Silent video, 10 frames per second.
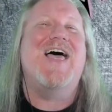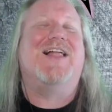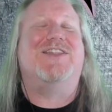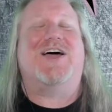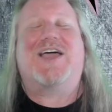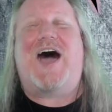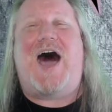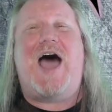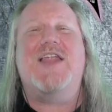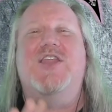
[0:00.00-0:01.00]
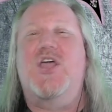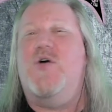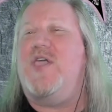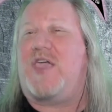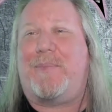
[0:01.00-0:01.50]
Look, I
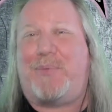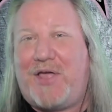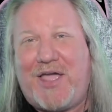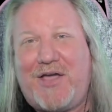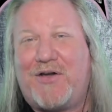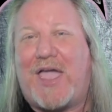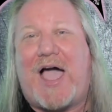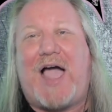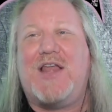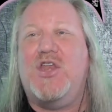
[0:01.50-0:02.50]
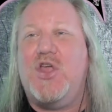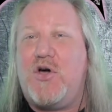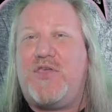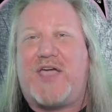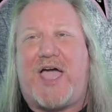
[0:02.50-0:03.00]
knew he could play, okay? I
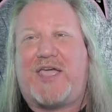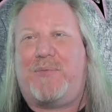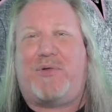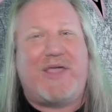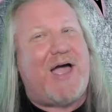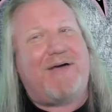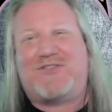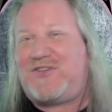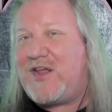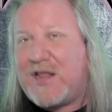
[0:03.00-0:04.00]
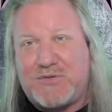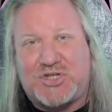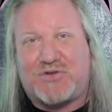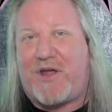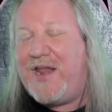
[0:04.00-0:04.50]
knew the guy could play. I've seen him
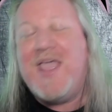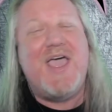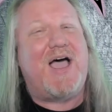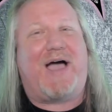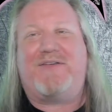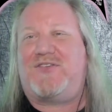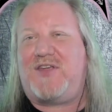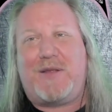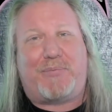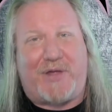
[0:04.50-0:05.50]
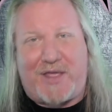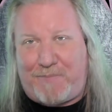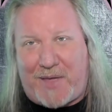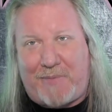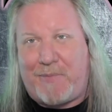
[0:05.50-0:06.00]
shred. I've seen him play in
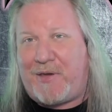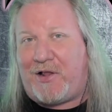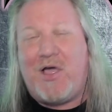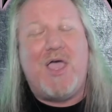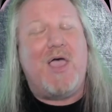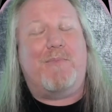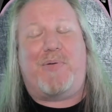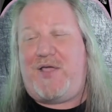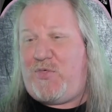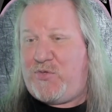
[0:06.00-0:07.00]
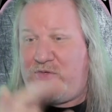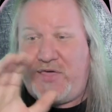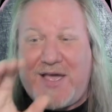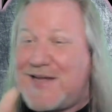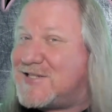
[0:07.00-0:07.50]
Baby Metal. But
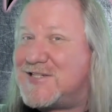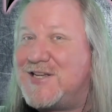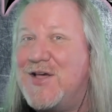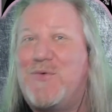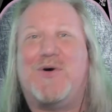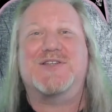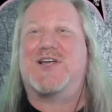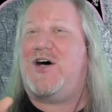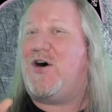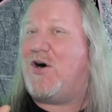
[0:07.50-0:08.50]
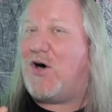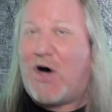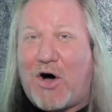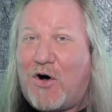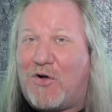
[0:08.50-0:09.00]
this was a
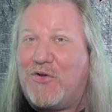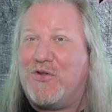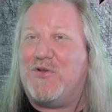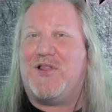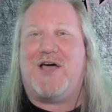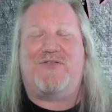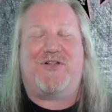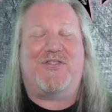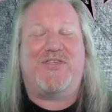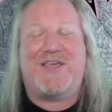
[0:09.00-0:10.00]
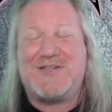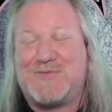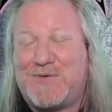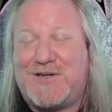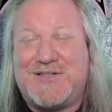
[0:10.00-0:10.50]
whole new level. This
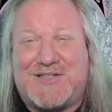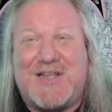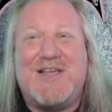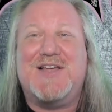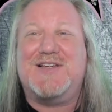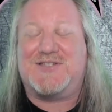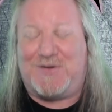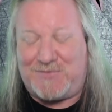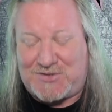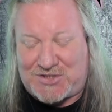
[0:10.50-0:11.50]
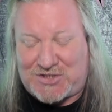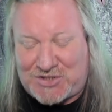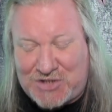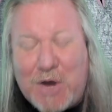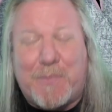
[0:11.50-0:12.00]
was some
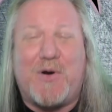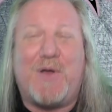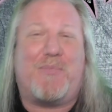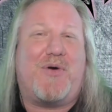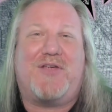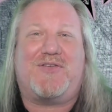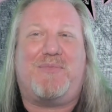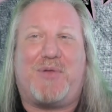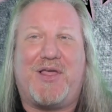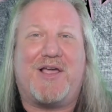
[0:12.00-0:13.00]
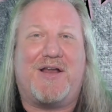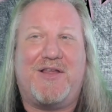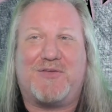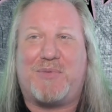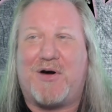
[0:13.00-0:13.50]
super impressive playing on
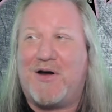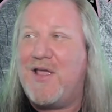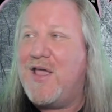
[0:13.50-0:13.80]
his part.